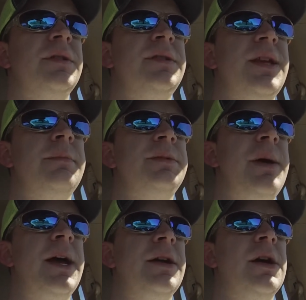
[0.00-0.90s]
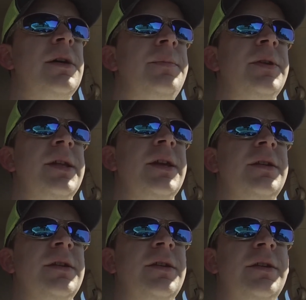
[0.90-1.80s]
seams back up, and
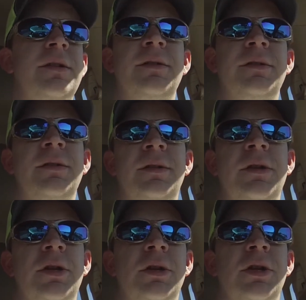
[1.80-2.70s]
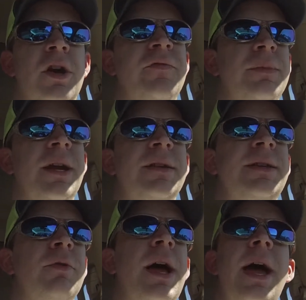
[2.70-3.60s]
then go from there and
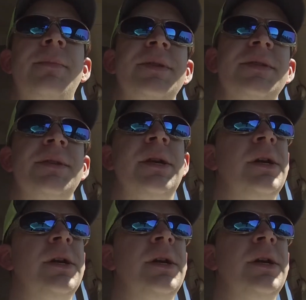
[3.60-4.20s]
see what happens.